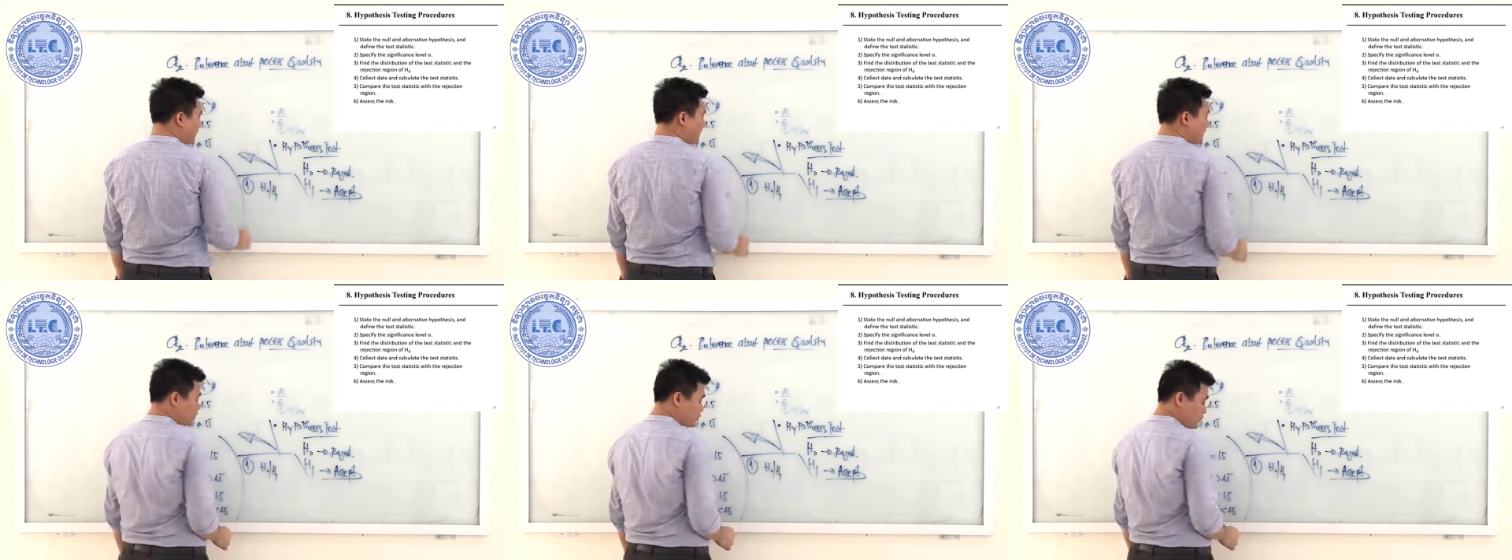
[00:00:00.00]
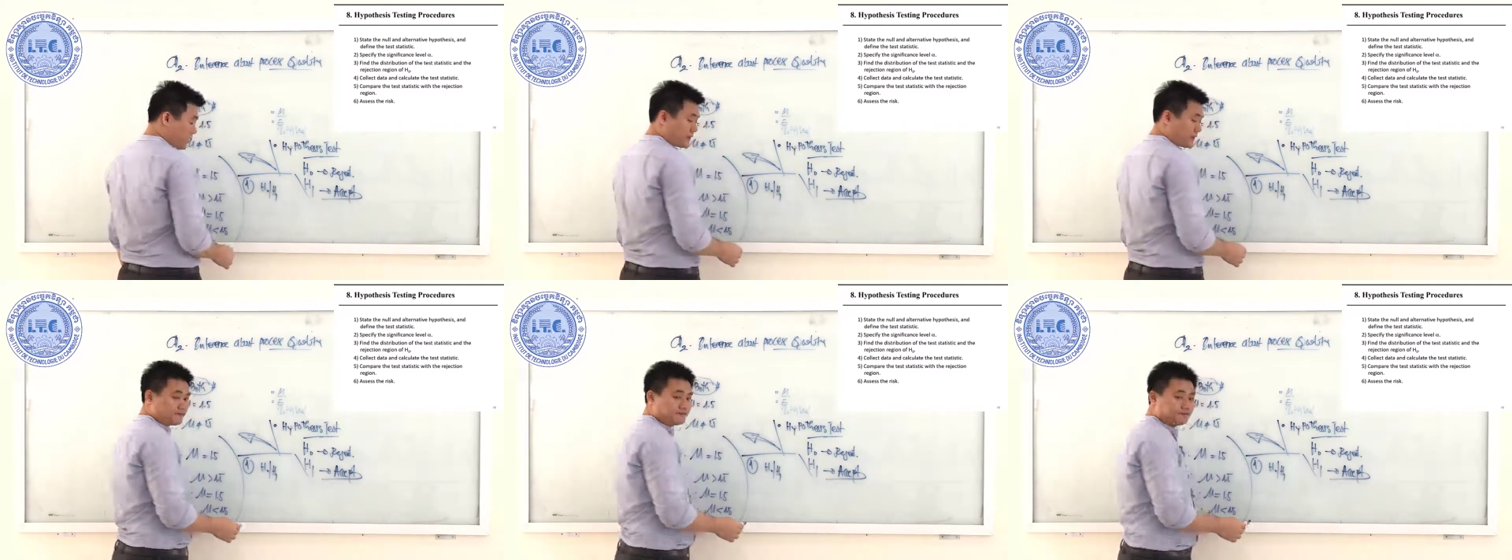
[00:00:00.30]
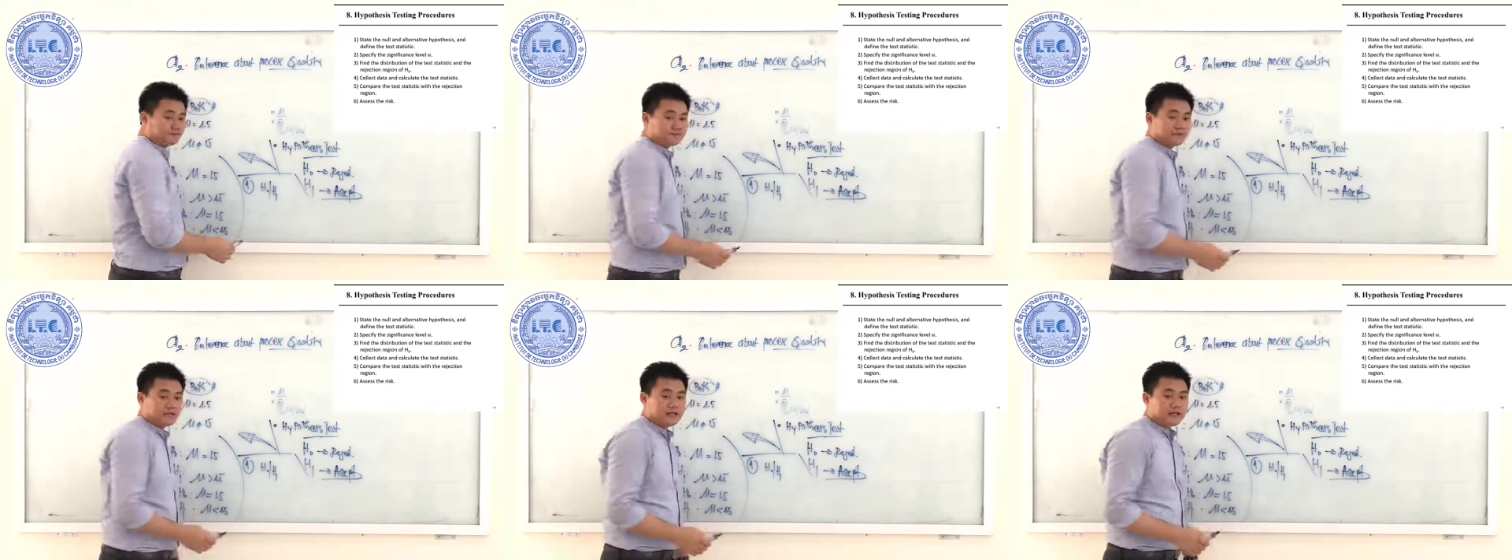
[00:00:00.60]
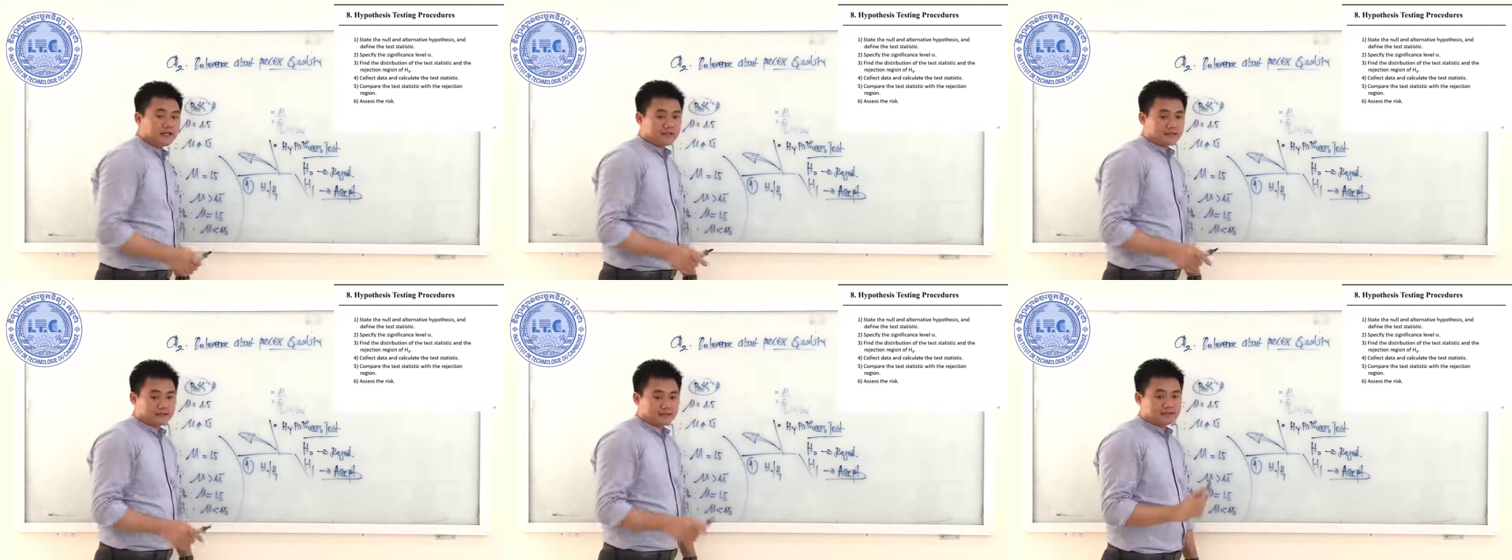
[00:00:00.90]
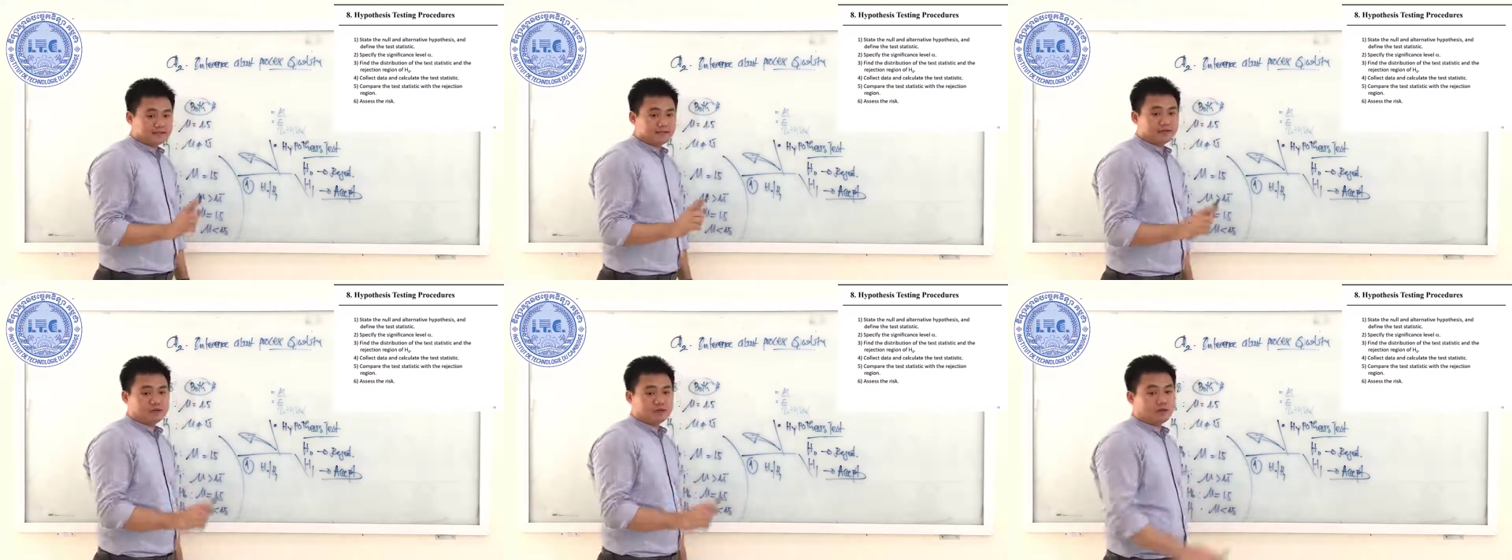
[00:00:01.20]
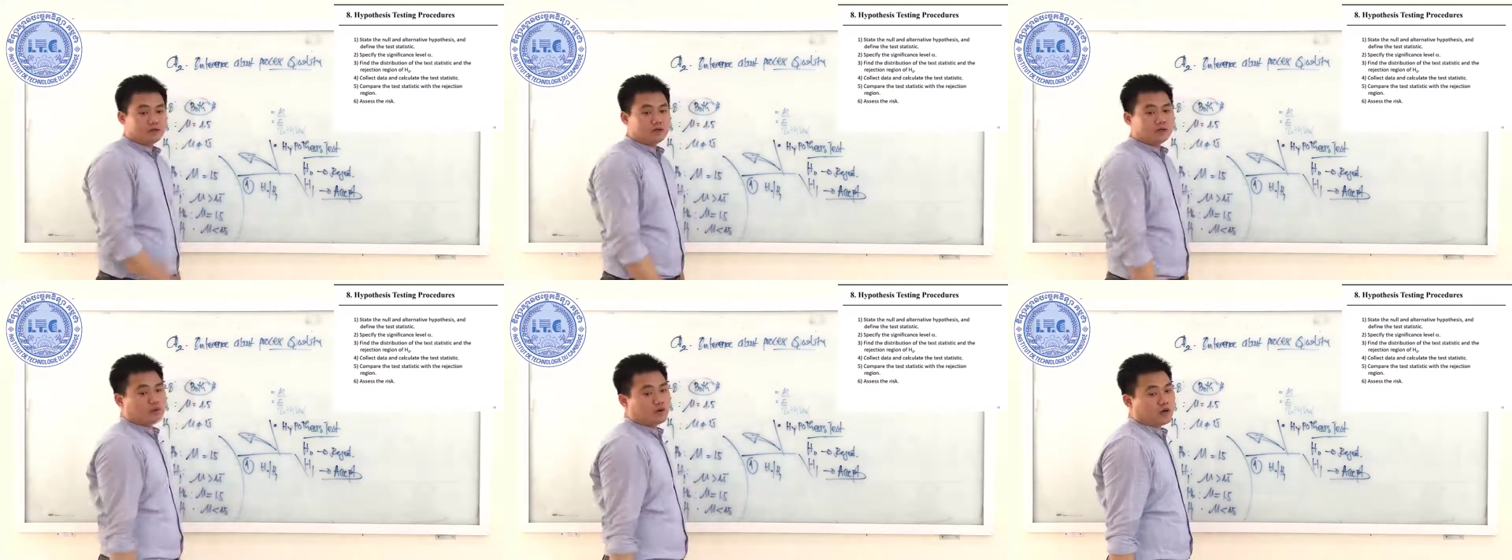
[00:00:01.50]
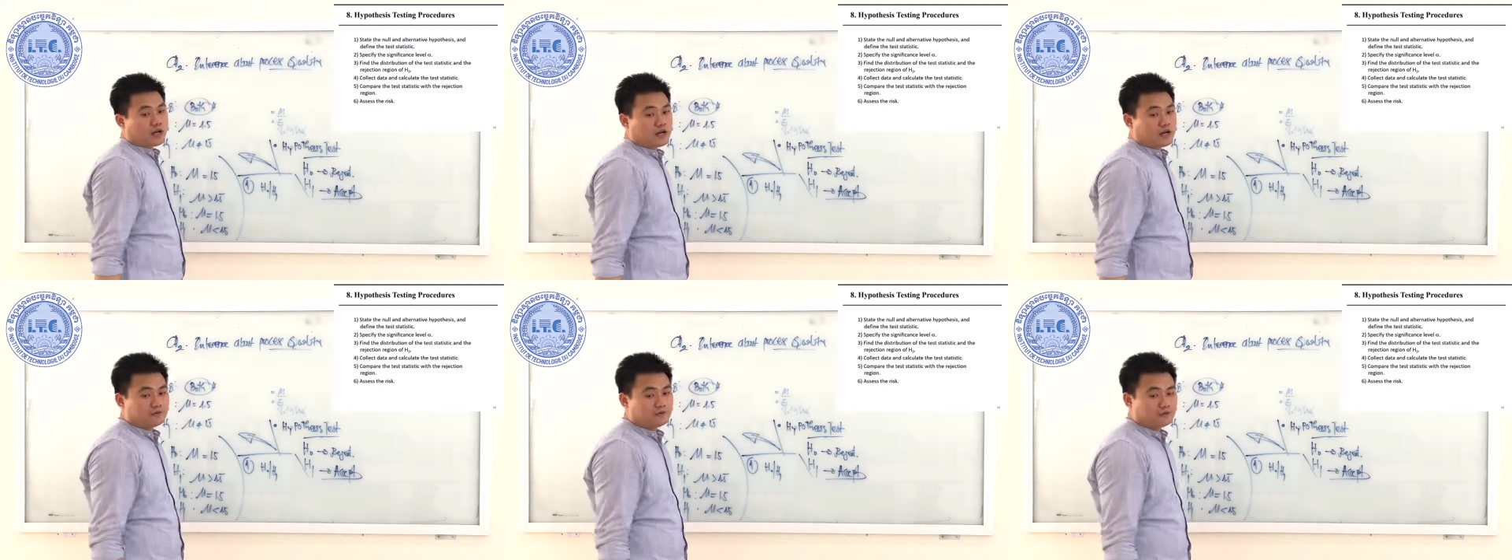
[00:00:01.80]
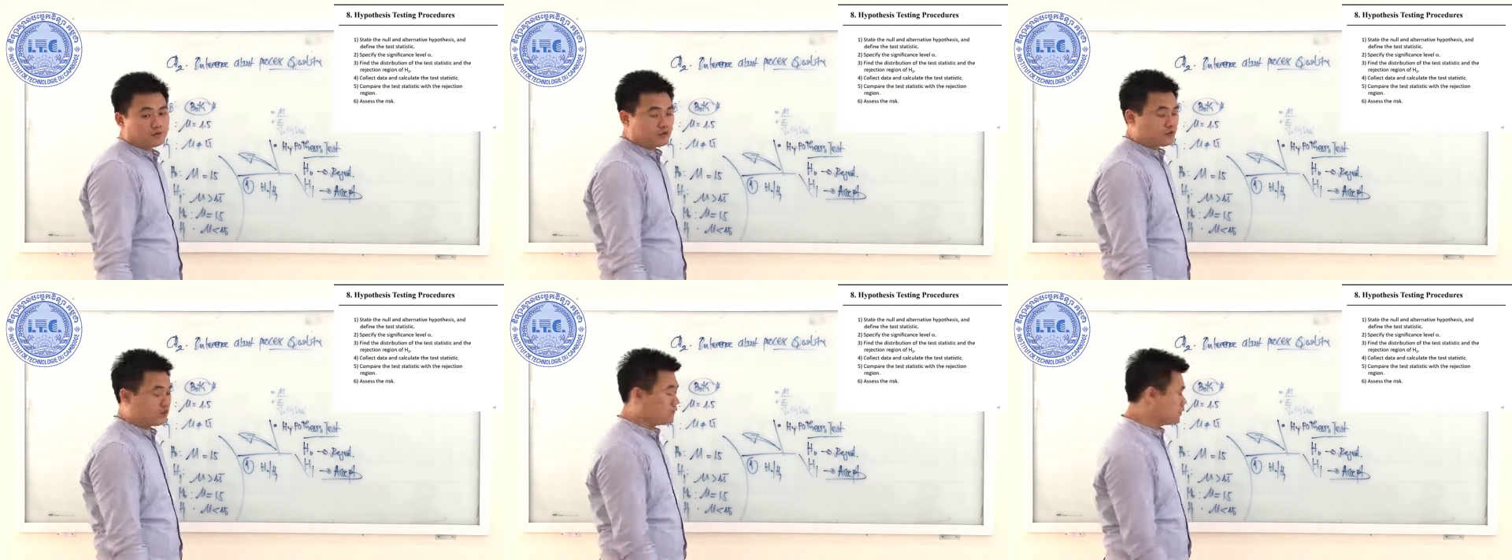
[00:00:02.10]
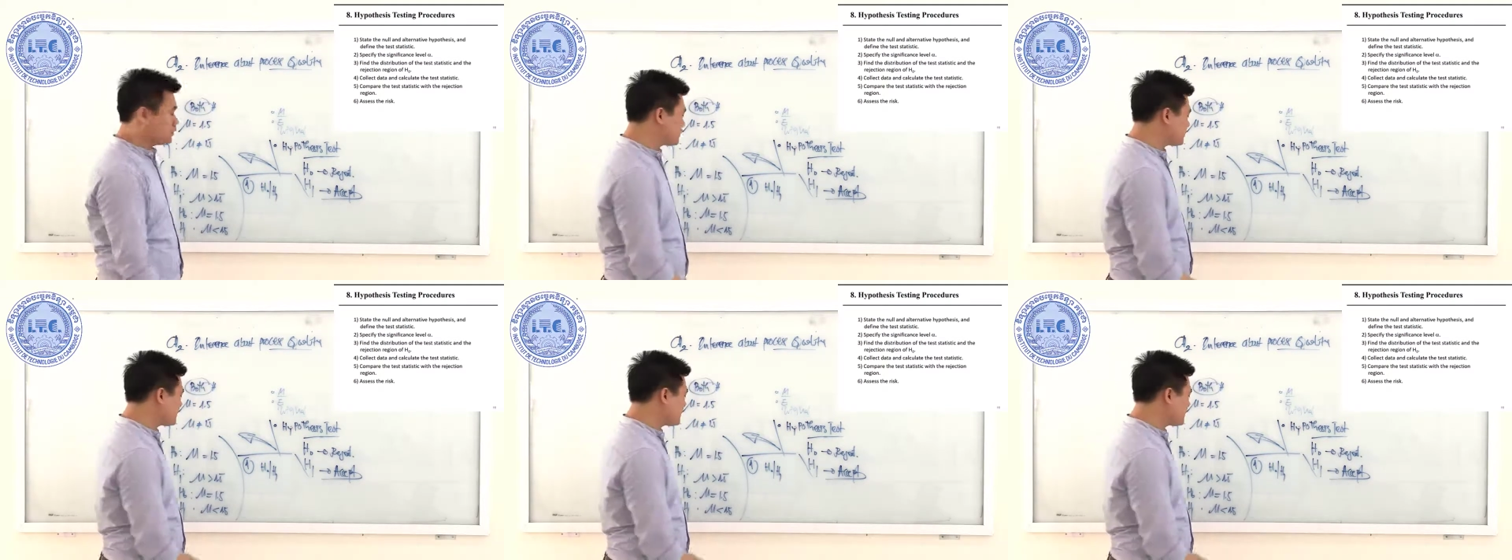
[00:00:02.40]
and H1. The second one, we have to